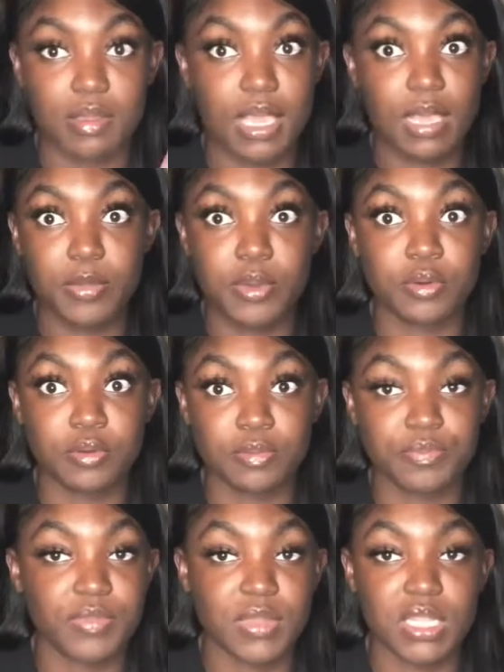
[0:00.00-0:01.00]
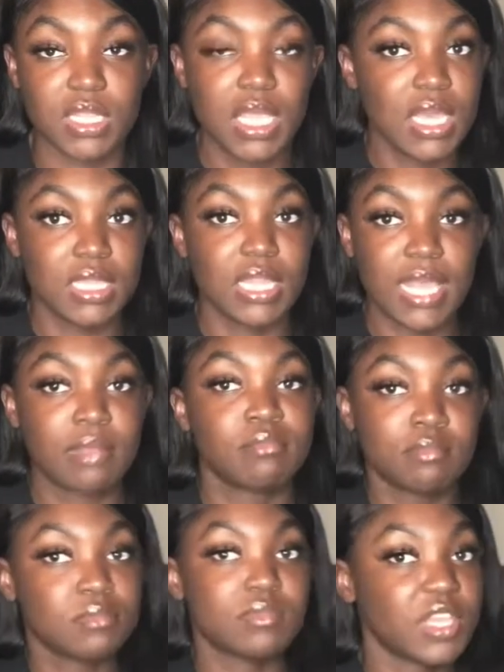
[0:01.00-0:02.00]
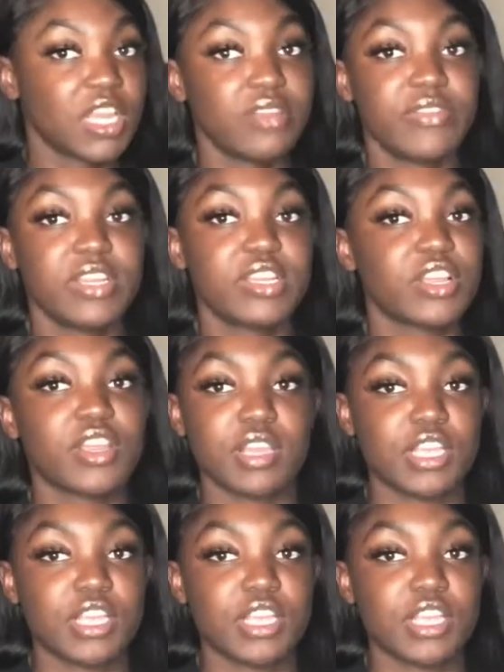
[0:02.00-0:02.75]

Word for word: And boom, like they're a vendor.